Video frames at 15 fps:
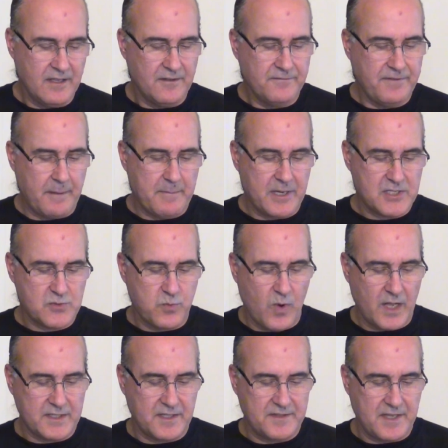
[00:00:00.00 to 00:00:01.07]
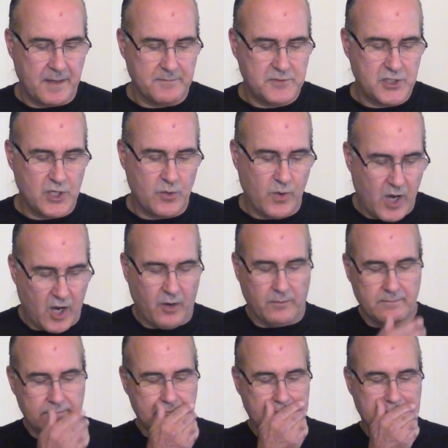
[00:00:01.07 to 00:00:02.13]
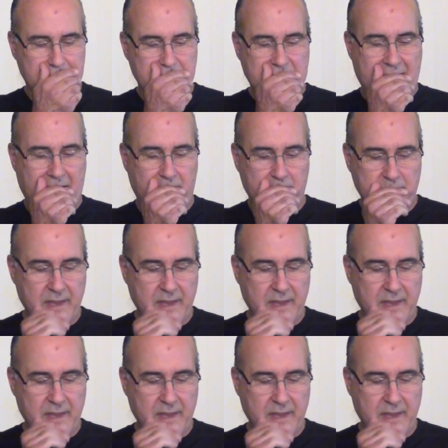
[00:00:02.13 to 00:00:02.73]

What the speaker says: feminists wanted them to. Oh, no.